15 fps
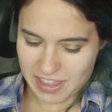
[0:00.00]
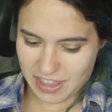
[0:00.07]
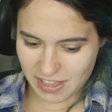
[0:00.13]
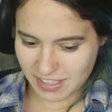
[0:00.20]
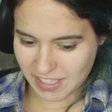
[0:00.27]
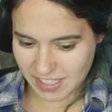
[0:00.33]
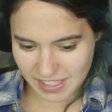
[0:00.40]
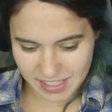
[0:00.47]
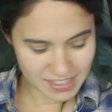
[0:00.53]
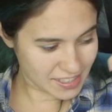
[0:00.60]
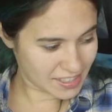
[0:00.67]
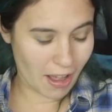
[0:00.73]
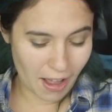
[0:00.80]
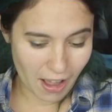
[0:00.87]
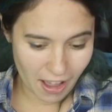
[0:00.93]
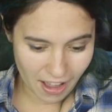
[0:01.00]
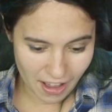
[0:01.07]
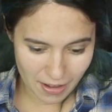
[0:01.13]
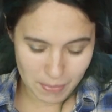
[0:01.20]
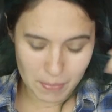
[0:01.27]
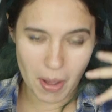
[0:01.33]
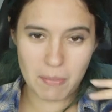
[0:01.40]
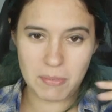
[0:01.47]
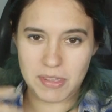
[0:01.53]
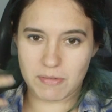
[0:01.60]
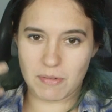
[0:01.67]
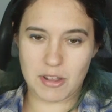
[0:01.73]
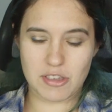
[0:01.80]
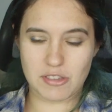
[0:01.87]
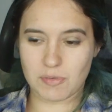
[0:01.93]
just moments
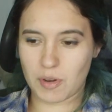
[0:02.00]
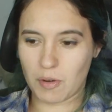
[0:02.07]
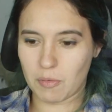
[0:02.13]
where I just want